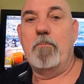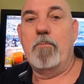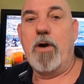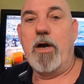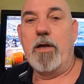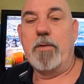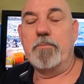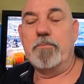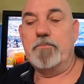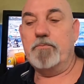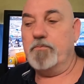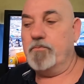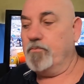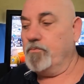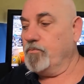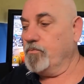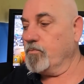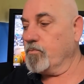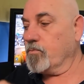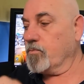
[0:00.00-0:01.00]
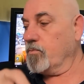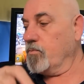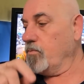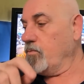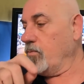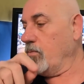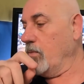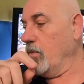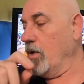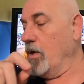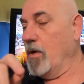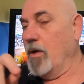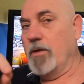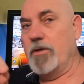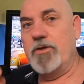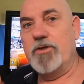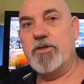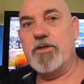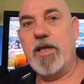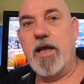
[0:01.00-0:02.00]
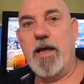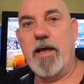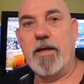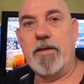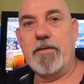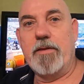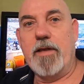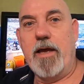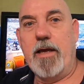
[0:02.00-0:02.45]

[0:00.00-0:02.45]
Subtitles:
But understand